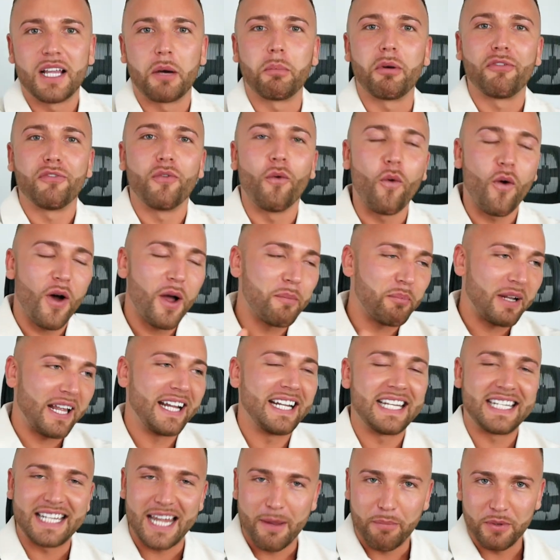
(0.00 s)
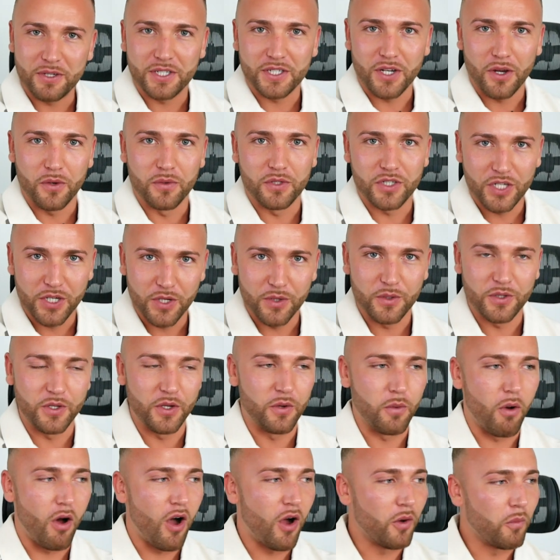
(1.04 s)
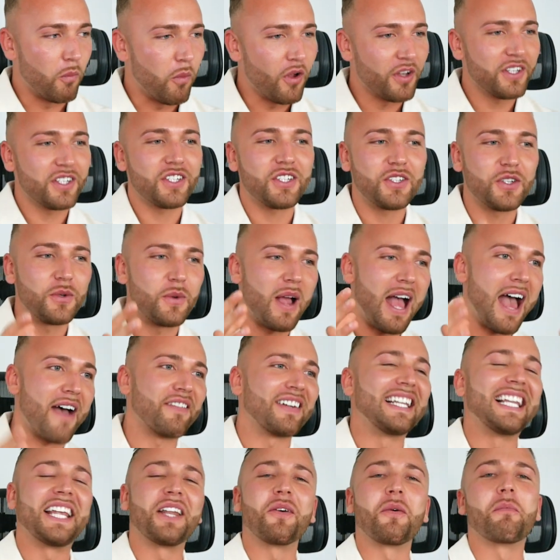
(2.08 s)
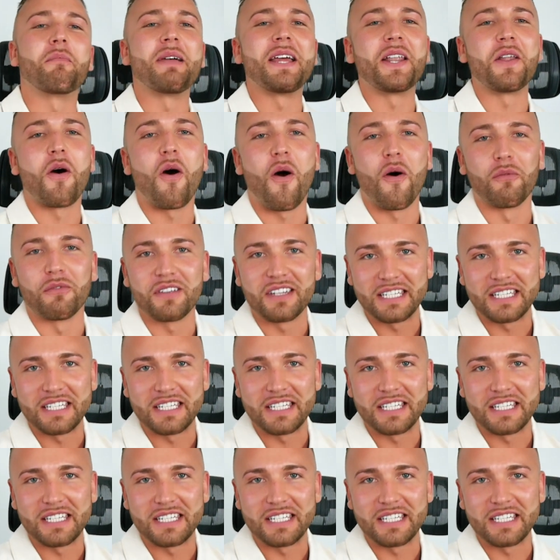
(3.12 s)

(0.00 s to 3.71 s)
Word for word: Now, before I play this episode to you, I want to have a little bit of